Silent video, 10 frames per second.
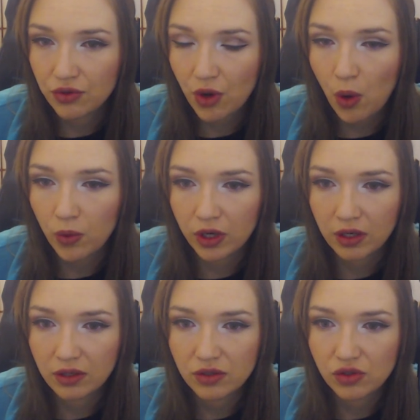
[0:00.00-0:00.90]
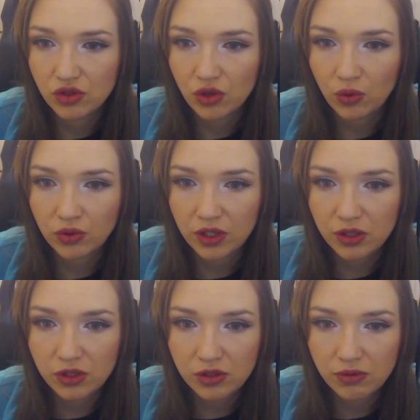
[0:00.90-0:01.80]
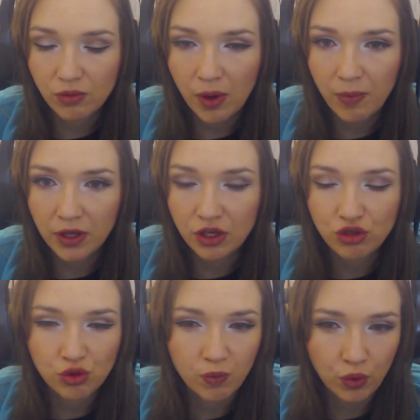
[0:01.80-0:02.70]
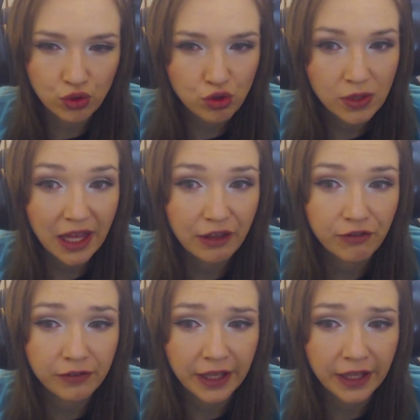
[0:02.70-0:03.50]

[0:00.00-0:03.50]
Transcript: Thrower. So this weapon is supposed to be like